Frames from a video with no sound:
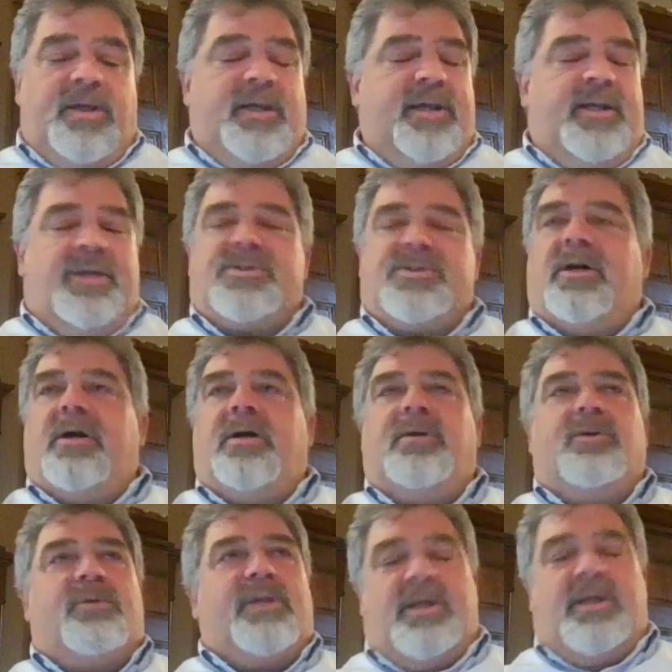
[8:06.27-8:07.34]
It is
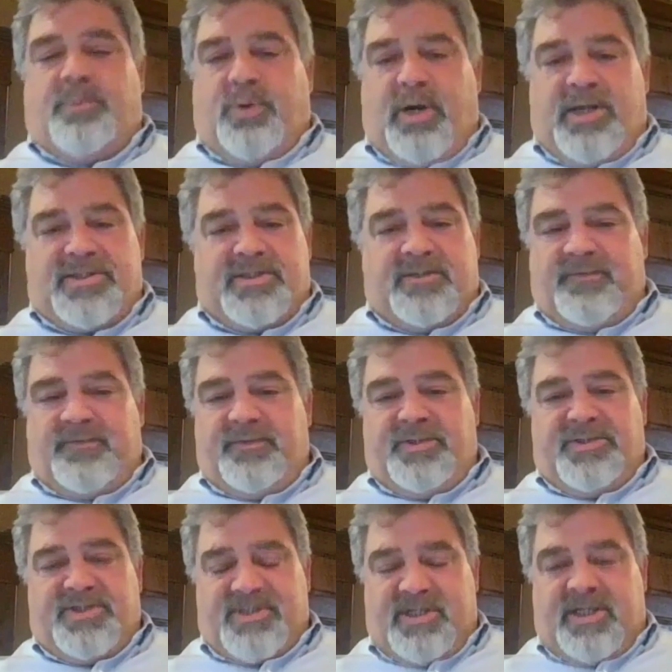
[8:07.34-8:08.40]
utterly impressive
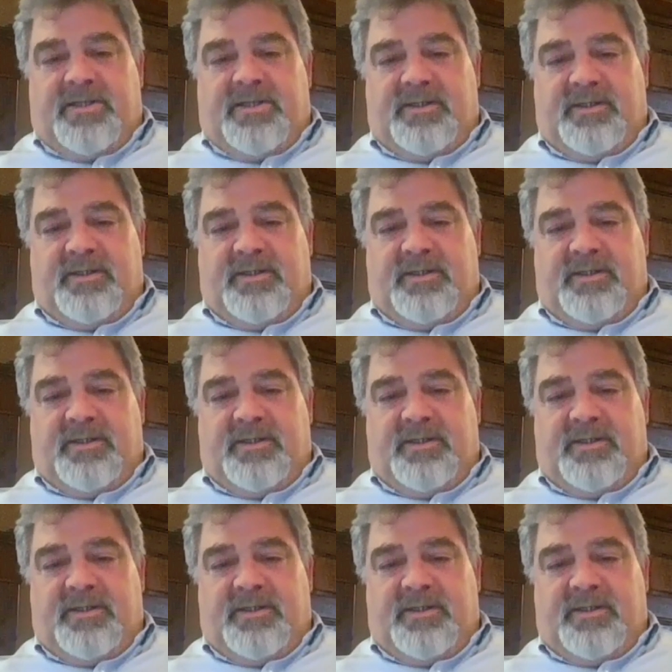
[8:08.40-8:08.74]
to see it.